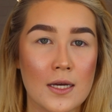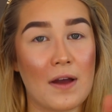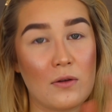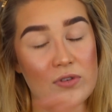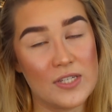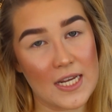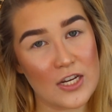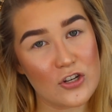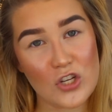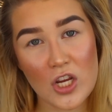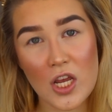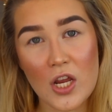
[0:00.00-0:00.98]

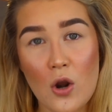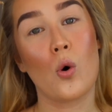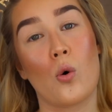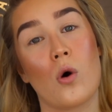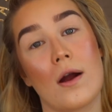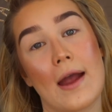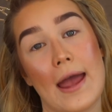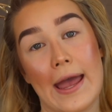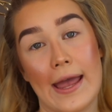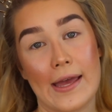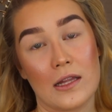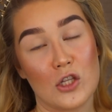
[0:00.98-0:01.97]
foundation or
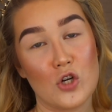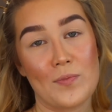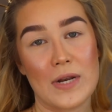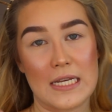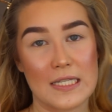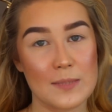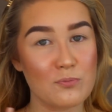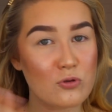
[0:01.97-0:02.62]
a luminous